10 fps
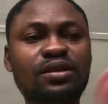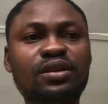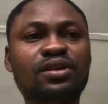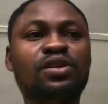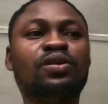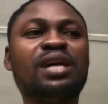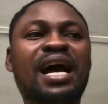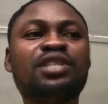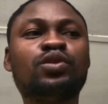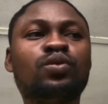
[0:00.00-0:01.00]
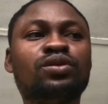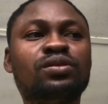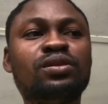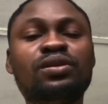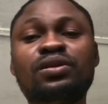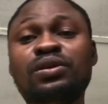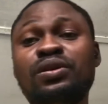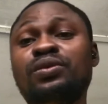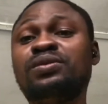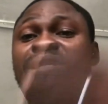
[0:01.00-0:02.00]
the unhatched one,
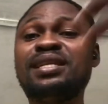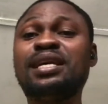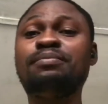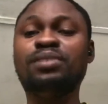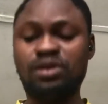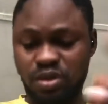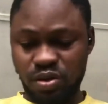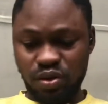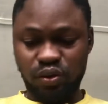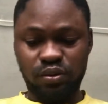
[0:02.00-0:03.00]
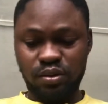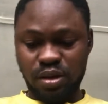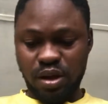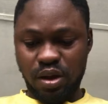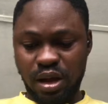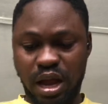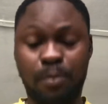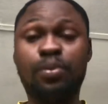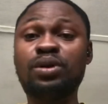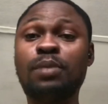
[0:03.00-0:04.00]
you take them and
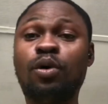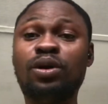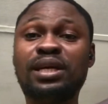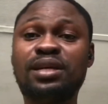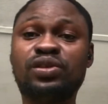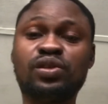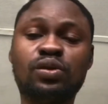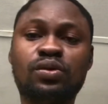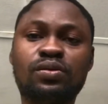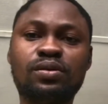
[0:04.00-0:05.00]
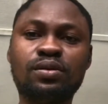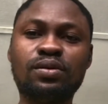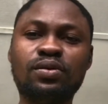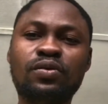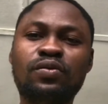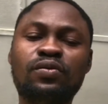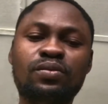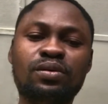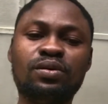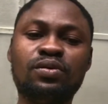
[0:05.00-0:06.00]
put them under the sun
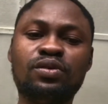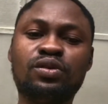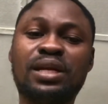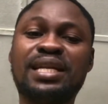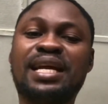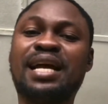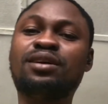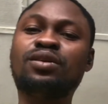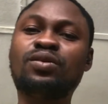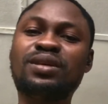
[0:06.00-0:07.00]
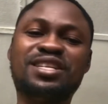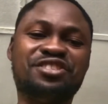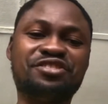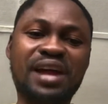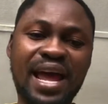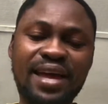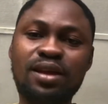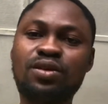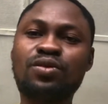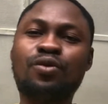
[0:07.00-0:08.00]
so that they can dry
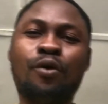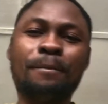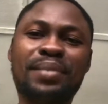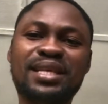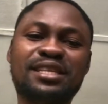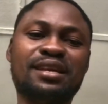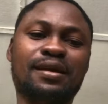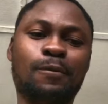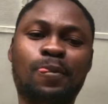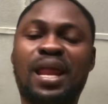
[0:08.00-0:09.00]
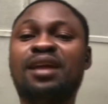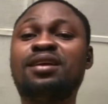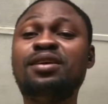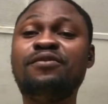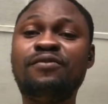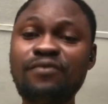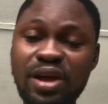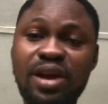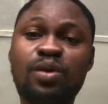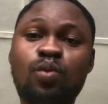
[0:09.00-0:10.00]
completely, like
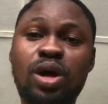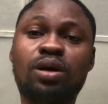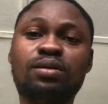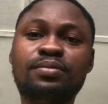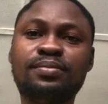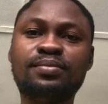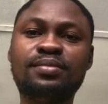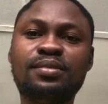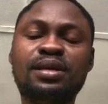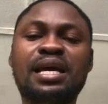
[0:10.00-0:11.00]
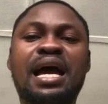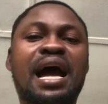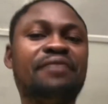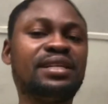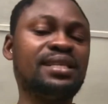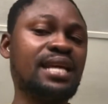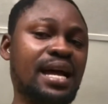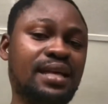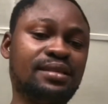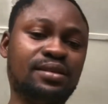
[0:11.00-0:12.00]
very well. After
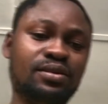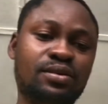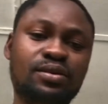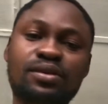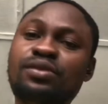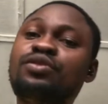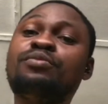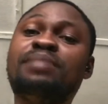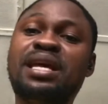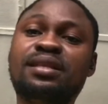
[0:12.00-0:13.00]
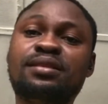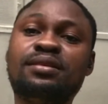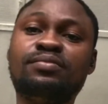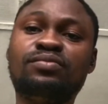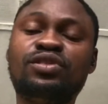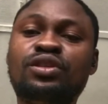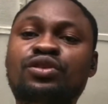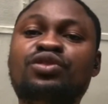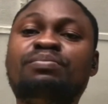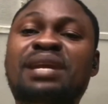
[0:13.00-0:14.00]
that, you blend.
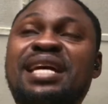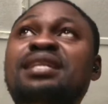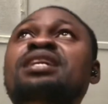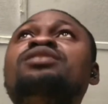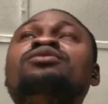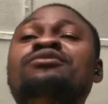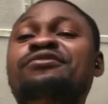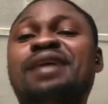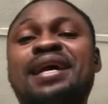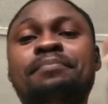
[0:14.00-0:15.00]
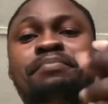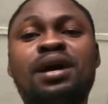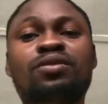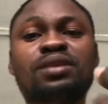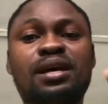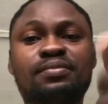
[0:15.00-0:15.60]
You blend into fine powder.